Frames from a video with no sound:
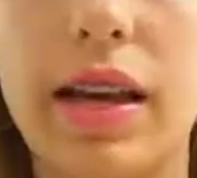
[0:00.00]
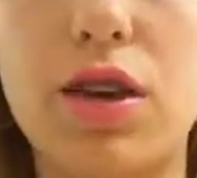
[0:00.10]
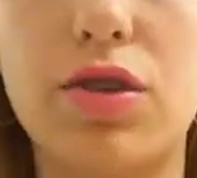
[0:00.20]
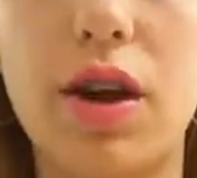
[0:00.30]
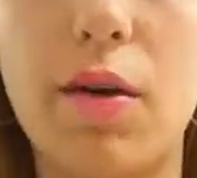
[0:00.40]
Like
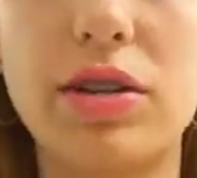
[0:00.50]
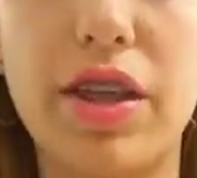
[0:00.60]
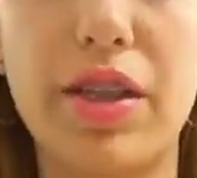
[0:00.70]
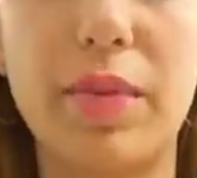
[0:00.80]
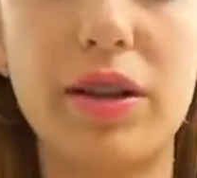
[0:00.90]
you throw it to
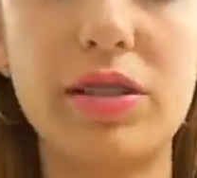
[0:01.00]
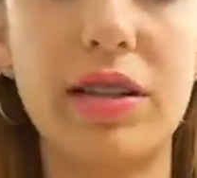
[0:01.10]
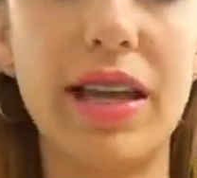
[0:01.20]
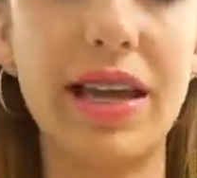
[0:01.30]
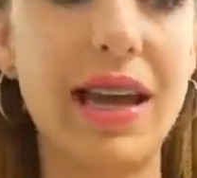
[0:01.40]
the other person
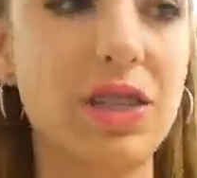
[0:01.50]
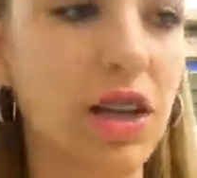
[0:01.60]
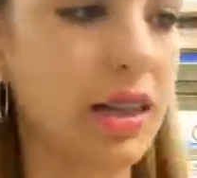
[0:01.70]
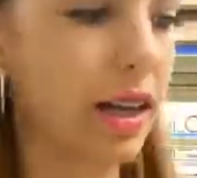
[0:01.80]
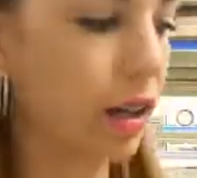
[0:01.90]
and they catch
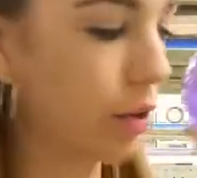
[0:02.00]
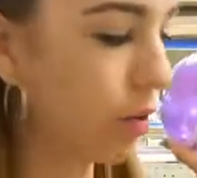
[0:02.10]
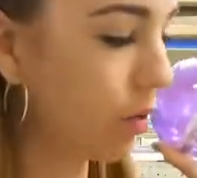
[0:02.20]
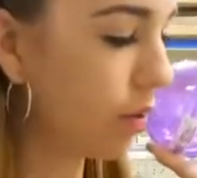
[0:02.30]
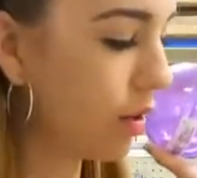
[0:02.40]
it in their
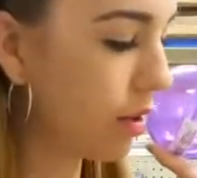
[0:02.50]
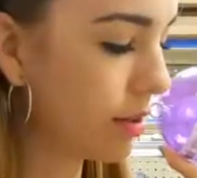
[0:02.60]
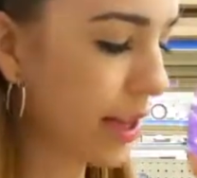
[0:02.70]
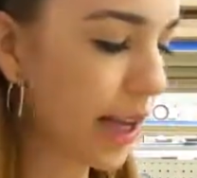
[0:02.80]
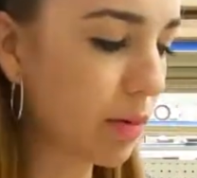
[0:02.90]
little
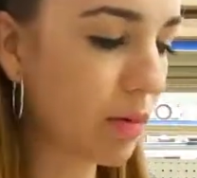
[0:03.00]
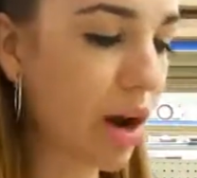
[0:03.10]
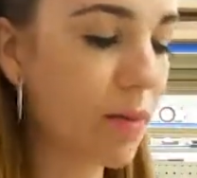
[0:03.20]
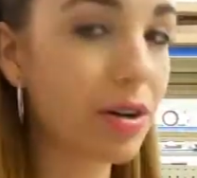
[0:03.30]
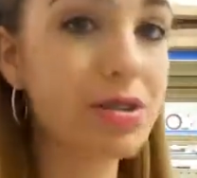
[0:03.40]

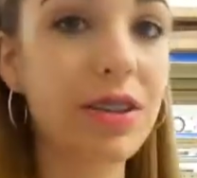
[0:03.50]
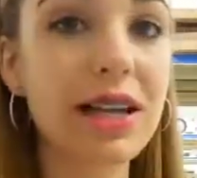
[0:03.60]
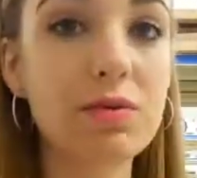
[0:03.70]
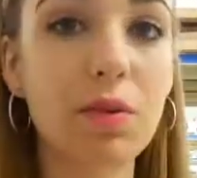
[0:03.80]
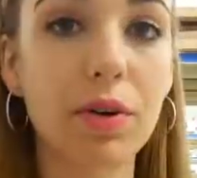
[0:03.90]
thingy-ma-bopper. So
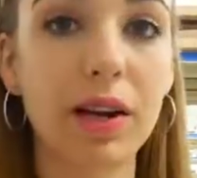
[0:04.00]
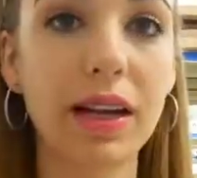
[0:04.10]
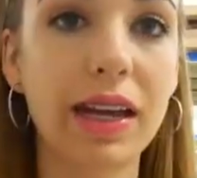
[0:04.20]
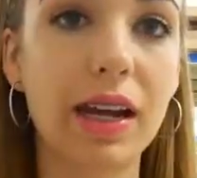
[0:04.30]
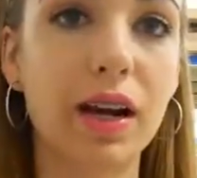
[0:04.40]
that's what we're
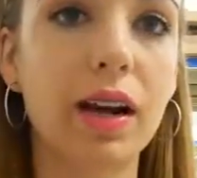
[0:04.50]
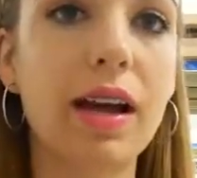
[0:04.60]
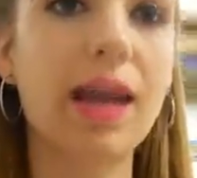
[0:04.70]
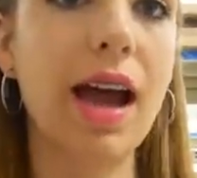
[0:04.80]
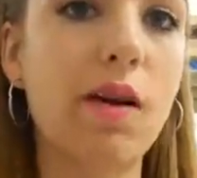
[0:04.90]
gonna get her.
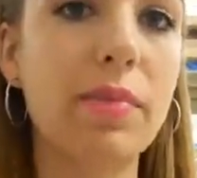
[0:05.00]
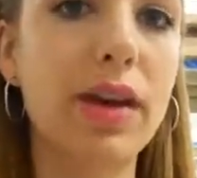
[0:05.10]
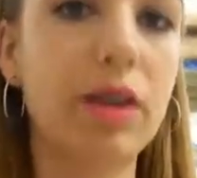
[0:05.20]
And we